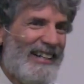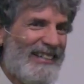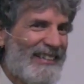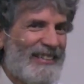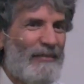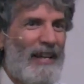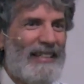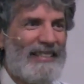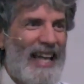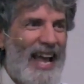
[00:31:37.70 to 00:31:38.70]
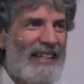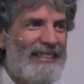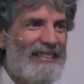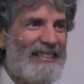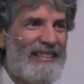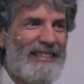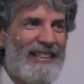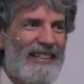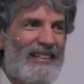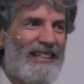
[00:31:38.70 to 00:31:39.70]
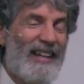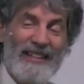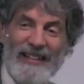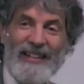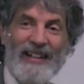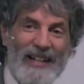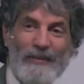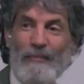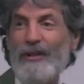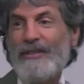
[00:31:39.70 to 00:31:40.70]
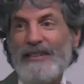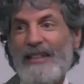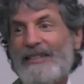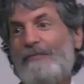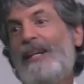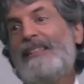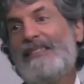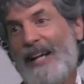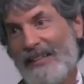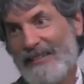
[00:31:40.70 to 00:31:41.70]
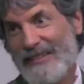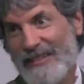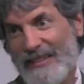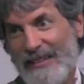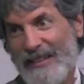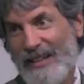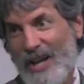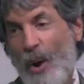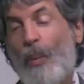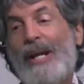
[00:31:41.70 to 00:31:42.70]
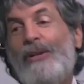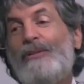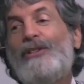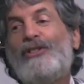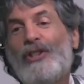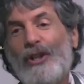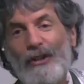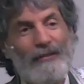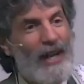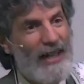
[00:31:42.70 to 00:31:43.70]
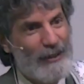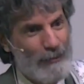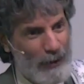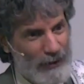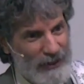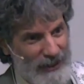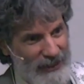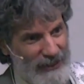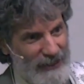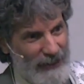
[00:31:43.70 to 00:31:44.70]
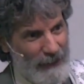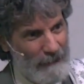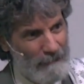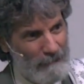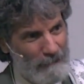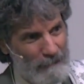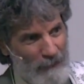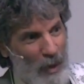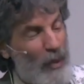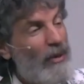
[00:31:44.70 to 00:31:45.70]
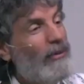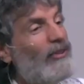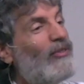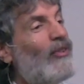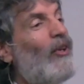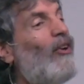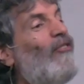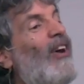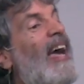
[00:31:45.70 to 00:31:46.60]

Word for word: it doesn't make sense other than God's mercy doesn't make sense. We don't deserve God's mercy. We don't deserve